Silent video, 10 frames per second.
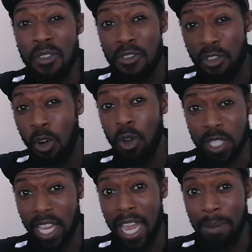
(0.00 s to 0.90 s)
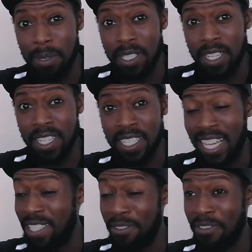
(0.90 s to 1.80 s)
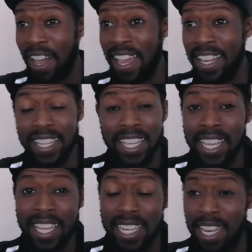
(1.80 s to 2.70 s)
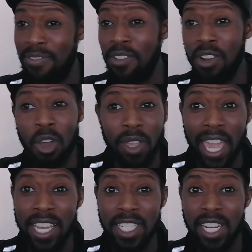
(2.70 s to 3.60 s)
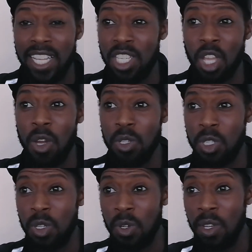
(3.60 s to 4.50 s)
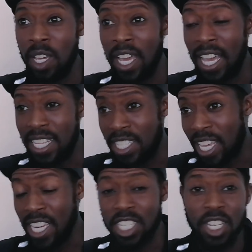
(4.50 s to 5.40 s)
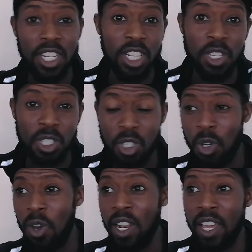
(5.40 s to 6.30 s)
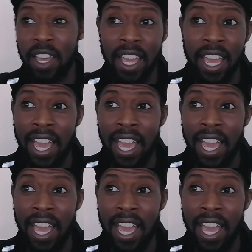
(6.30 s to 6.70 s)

4 times. So I had to find different location. I had to go to a station, use the toilet.